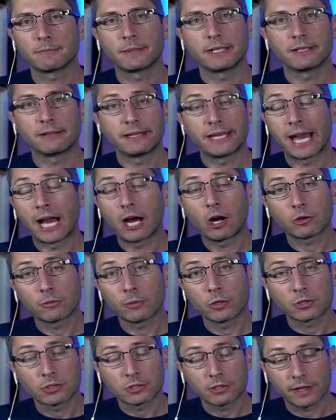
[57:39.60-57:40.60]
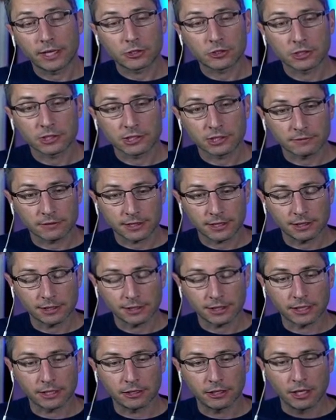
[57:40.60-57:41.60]
meaning the outermost electrons of
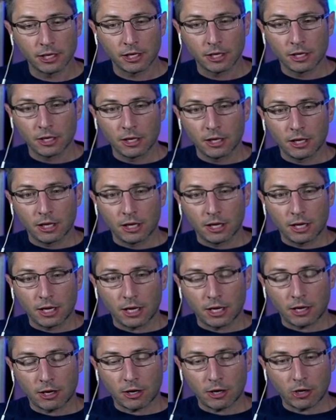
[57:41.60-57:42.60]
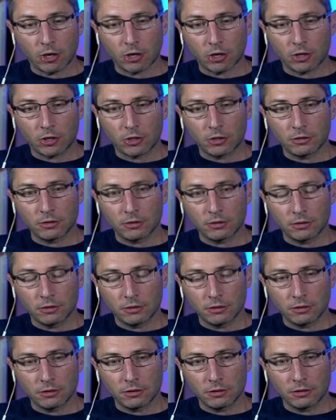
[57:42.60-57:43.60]
silicon, are
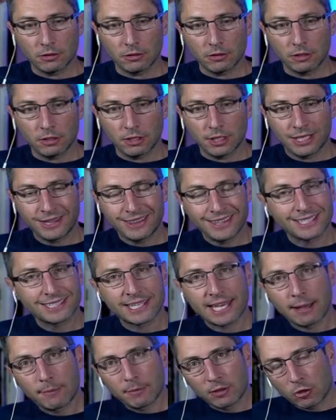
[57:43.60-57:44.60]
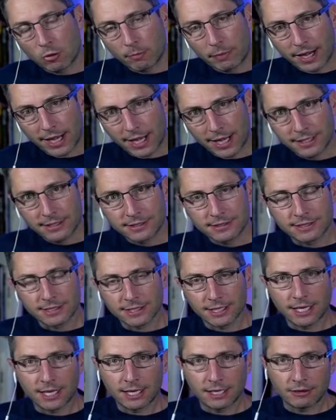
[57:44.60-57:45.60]
in these chemical bonds
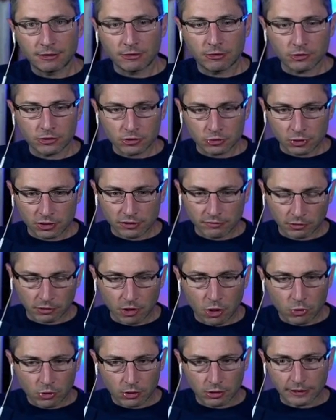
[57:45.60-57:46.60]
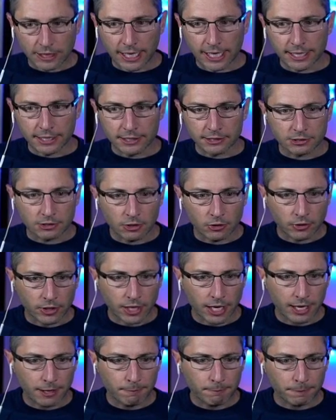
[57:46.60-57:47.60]
and they're sort of localized,
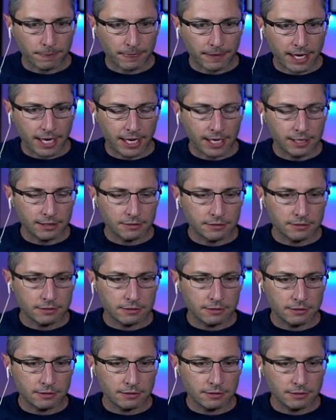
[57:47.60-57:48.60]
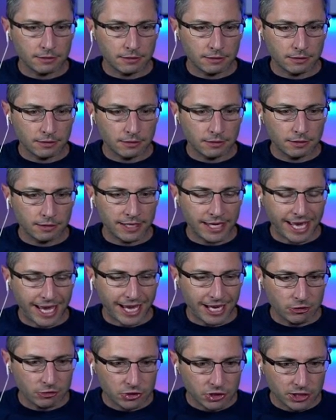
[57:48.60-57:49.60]
okay? And the
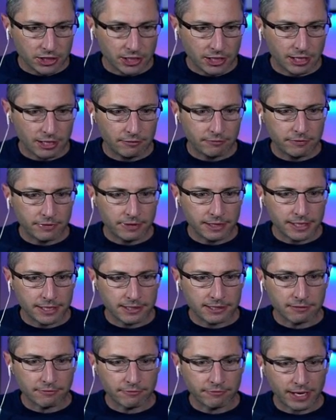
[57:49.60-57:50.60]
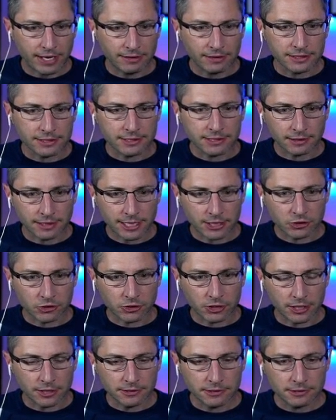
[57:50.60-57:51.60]
energy of these valence
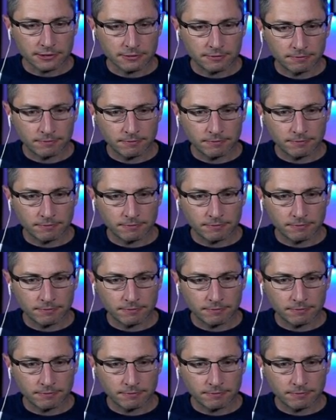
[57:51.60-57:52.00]
electrons,